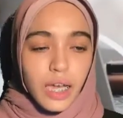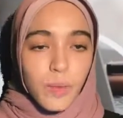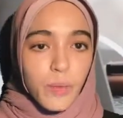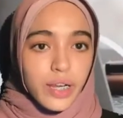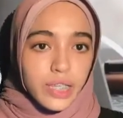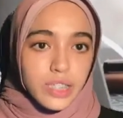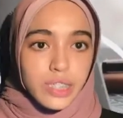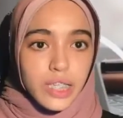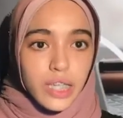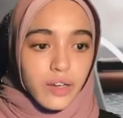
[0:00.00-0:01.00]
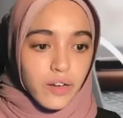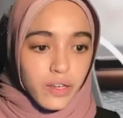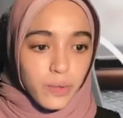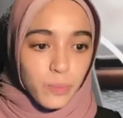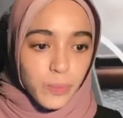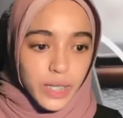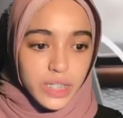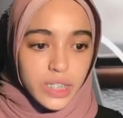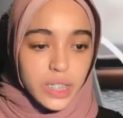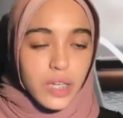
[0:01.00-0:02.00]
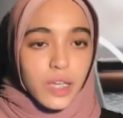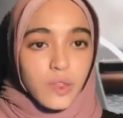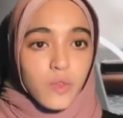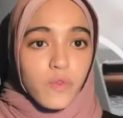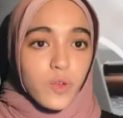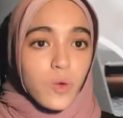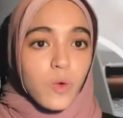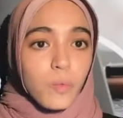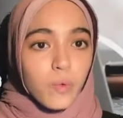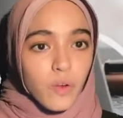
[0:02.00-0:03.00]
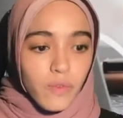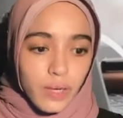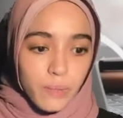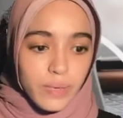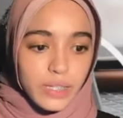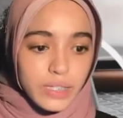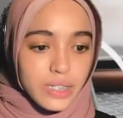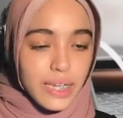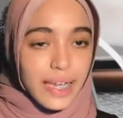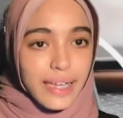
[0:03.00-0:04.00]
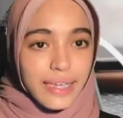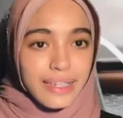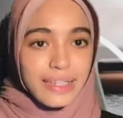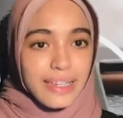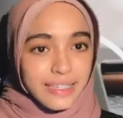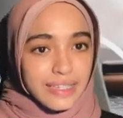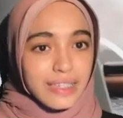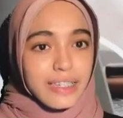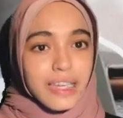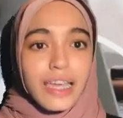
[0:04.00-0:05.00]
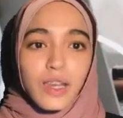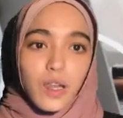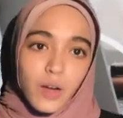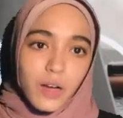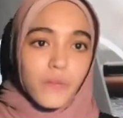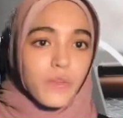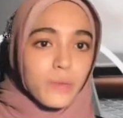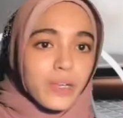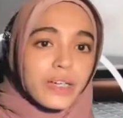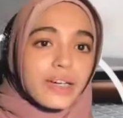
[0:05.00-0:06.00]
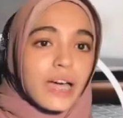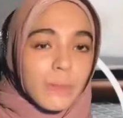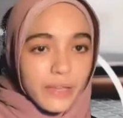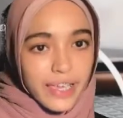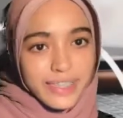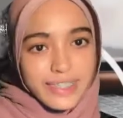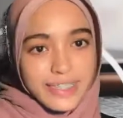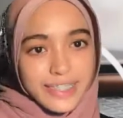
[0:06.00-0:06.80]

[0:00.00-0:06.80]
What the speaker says: prediction salary page, to view profile page, and lastly, they can log out from the application.